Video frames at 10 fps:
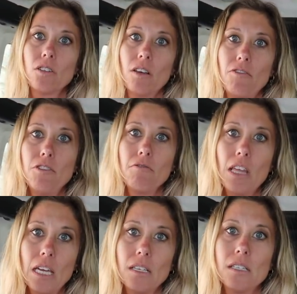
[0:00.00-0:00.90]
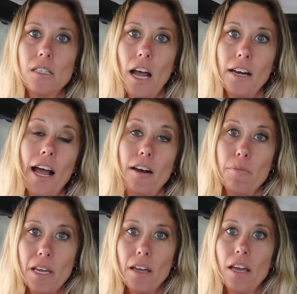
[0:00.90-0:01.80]
sorts of new things and how
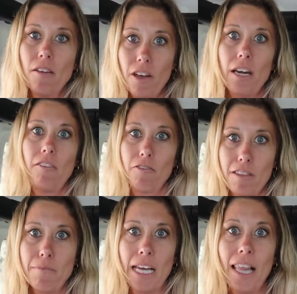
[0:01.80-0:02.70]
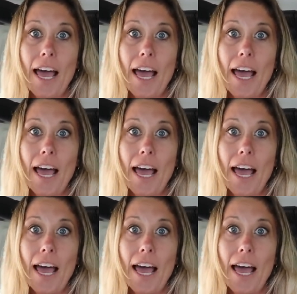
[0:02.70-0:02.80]
to be innovative with my